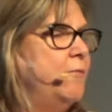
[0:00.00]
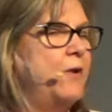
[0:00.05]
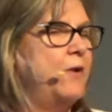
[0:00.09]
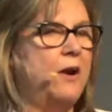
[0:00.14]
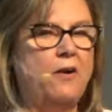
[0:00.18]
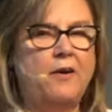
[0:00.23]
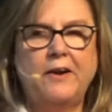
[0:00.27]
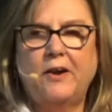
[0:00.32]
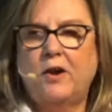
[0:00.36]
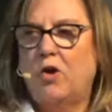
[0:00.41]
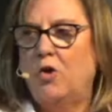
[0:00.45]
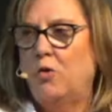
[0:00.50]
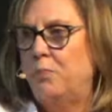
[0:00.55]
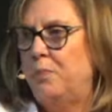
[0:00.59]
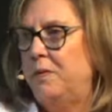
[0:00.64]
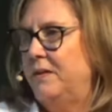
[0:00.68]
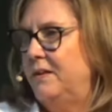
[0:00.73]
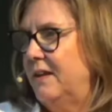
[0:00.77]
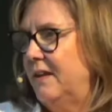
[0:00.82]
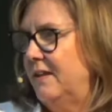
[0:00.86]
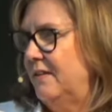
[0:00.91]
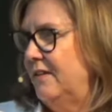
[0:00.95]
very
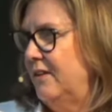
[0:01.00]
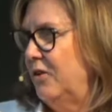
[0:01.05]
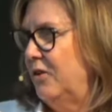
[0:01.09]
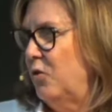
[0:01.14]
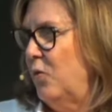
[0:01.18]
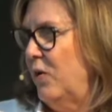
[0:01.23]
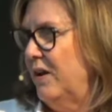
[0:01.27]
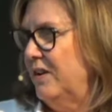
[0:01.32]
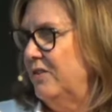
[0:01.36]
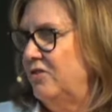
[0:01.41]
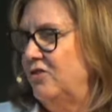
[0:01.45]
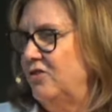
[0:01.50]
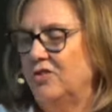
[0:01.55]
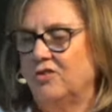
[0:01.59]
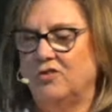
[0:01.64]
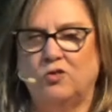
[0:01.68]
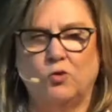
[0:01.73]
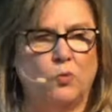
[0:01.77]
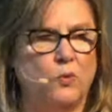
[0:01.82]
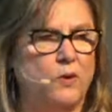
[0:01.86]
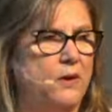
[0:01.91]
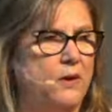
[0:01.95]
open-ended
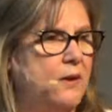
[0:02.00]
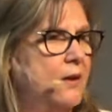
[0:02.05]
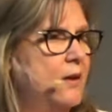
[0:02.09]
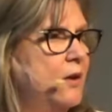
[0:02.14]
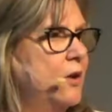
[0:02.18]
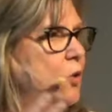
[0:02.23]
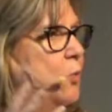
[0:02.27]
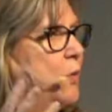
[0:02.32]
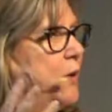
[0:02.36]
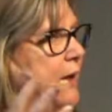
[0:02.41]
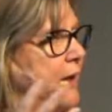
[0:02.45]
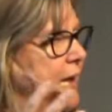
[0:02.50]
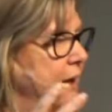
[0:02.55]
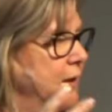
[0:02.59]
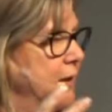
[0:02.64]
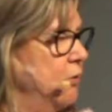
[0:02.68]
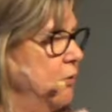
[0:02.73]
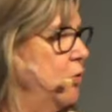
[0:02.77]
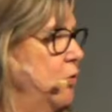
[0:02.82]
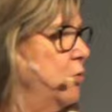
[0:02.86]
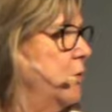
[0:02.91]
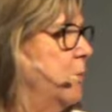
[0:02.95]
questions. We get
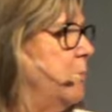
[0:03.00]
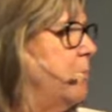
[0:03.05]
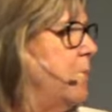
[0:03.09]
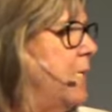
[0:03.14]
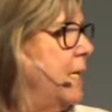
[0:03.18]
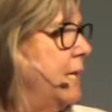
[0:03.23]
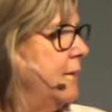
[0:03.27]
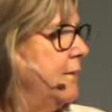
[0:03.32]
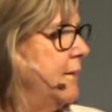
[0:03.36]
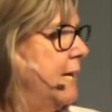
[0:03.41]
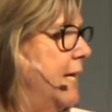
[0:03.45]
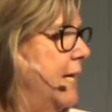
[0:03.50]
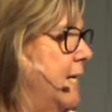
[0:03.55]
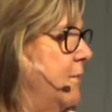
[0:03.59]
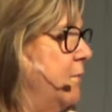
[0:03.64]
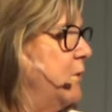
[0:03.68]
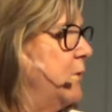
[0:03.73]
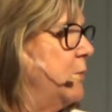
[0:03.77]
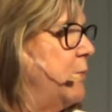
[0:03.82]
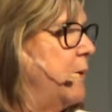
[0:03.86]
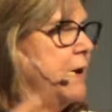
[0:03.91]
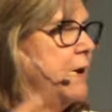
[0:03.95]
into a
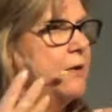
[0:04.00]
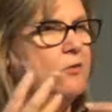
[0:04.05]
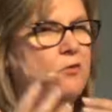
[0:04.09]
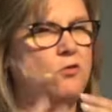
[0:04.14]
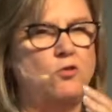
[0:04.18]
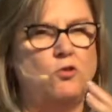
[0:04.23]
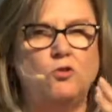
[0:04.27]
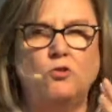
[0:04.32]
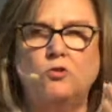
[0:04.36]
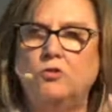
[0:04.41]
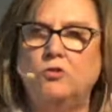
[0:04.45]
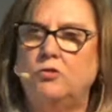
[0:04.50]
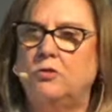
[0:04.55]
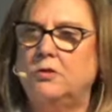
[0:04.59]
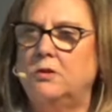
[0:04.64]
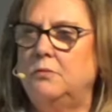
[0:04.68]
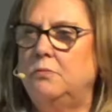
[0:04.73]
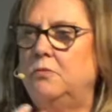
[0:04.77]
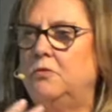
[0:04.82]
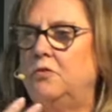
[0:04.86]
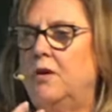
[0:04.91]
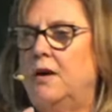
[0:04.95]
meditative space.
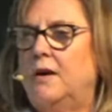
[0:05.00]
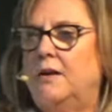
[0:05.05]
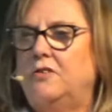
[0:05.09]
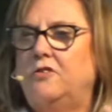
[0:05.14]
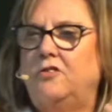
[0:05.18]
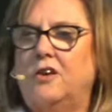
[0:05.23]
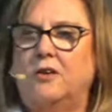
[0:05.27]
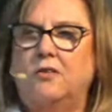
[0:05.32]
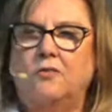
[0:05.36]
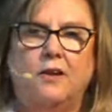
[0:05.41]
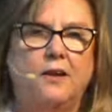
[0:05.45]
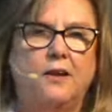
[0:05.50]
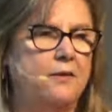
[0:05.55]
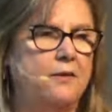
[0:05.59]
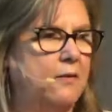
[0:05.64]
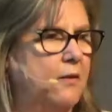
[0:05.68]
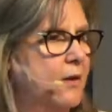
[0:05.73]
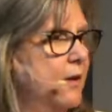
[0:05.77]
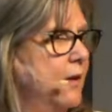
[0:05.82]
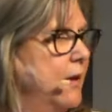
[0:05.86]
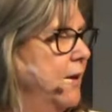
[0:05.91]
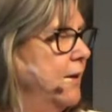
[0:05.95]
Usually we try to generate
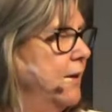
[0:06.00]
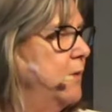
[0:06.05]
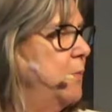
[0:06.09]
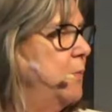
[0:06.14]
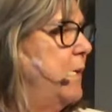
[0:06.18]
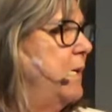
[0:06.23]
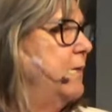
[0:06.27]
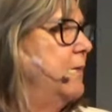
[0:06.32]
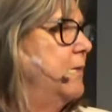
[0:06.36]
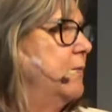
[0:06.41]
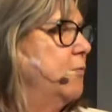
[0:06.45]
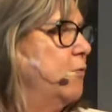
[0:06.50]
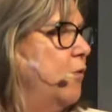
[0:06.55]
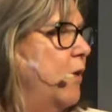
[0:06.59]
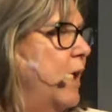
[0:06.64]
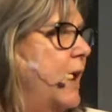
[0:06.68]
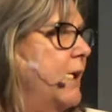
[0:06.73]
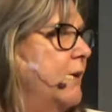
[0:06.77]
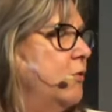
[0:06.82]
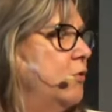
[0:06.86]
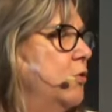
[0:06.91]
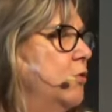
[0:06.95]
a space of
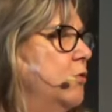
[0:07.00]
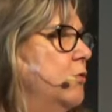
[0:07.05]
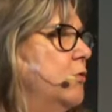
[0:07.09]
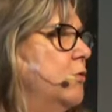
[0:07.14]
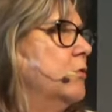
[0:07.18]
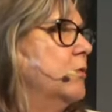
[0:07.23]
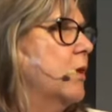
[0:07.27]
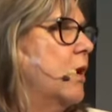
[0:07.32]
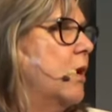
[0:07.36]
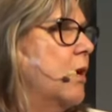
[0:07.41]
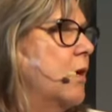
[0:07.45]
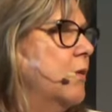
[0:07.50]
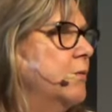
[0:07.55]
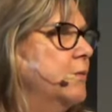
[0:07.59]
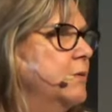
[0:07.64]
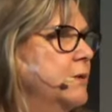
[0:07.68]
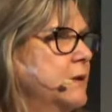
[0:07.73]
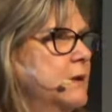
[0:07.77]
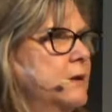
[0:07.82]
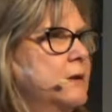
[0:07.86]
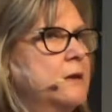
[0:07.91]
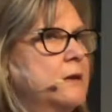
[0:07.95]
gratitude or
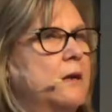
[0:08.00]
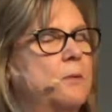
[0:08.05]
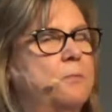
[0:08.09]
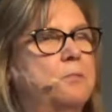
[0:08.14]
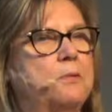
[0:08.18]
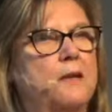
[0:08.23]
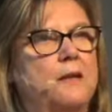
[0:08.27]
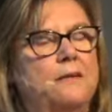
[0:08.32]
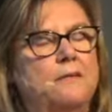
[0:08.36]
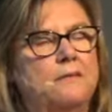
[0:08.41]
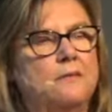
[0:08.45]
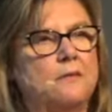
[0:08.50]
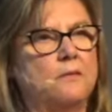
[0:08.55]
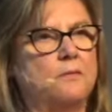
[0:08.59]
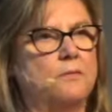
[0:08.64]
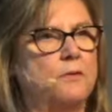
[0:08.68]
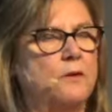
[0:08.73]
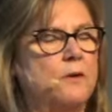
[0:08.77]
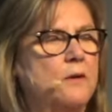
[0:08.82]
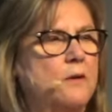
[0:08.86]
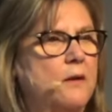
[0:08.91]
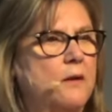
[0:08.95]
love, a place
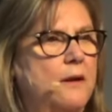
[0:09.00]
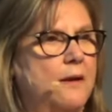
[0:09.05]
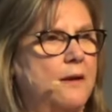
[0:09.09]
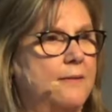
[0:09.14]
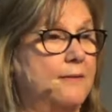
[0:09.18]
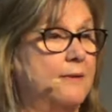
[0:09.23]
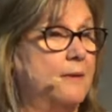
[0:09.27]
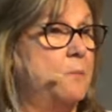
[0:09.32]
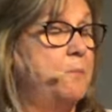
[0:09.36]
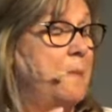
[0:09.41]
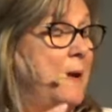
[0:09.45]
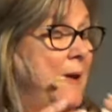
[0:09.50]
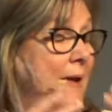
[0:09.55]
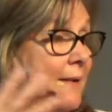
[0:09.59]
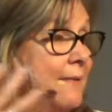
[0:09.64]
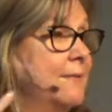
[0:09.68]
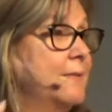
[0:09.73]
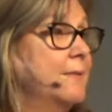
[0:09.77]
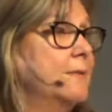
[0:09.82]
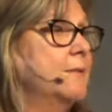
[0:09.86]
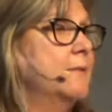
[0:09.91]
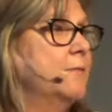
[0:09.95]
of
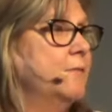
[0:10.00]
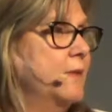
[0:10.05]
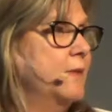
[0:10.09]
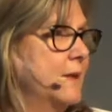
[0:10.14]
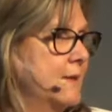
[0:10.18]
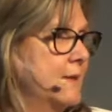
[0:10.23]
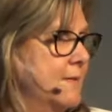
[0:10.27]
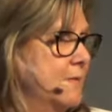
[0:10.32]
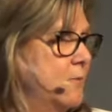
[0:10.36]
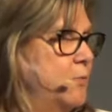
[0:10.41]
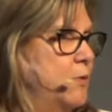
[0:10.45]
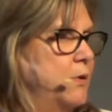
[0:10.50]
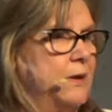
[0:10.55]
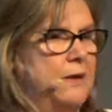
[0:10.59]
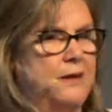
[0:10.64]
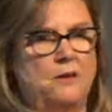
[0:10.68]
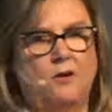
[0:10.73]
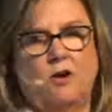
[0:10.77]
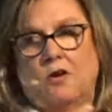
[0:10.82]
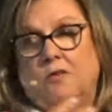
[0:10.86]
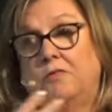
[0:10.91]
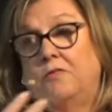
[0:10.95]
expansiveness
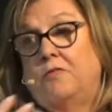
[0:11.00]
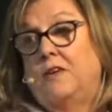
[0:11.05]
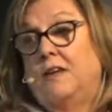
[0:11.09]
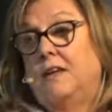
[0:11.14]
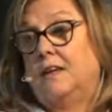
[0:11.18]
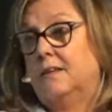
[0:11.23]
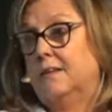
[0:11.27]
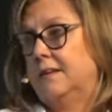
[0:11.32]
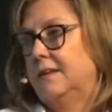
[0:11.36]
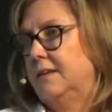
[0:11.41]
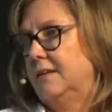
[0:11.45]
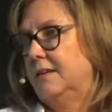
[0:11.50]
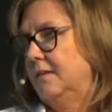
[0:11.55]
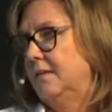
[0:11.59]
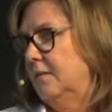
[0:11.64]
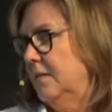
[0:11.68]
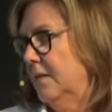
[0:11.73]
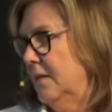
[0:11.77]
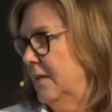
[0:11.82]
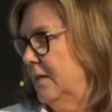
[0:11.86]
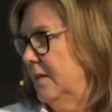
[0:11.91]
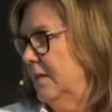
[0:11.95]
in our feeling,
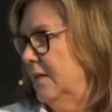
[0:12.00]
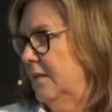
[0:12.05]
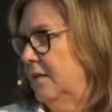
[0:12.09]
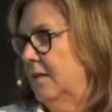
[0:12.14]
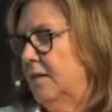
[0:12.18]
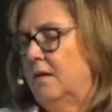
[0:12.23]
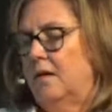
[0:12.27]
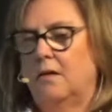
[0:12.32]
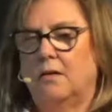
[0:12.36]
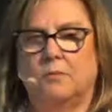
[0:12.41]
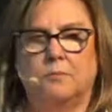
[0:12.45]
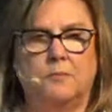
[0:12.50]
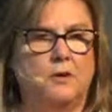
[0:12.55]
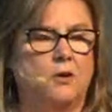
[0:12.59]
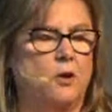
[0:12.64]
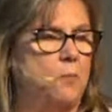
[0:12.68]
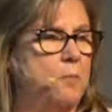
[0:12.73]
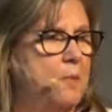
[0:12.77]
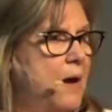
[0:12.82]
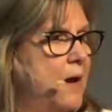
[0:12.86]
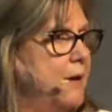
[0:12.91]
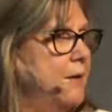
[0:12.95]
in
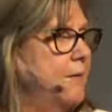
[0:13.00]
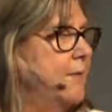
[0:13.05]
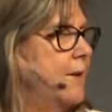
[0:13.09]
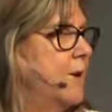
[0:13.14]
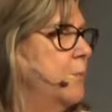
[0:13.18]
our body